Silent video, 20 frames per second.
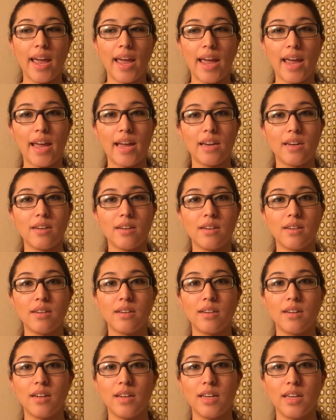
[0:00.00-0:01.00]
And
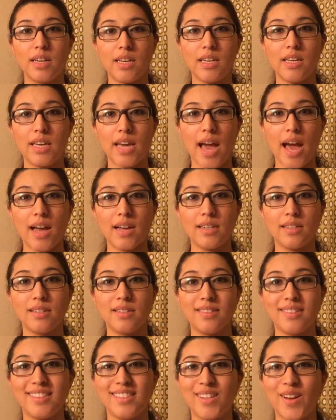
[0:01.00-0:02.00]
yeah,
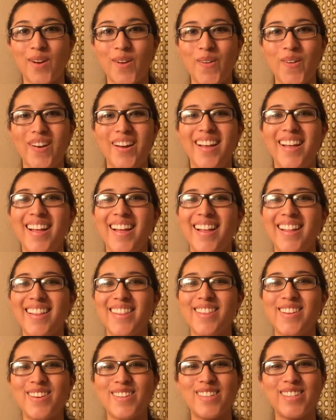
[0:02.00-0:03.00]
so
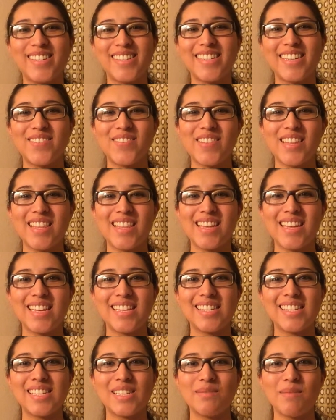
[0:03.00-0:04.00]
those are just some of the
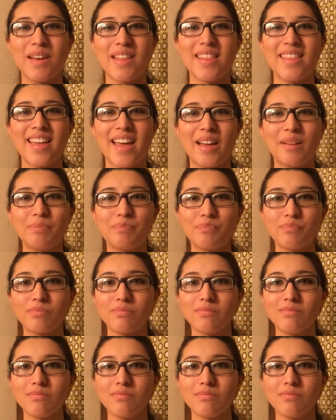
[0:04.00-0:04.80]
things this month that.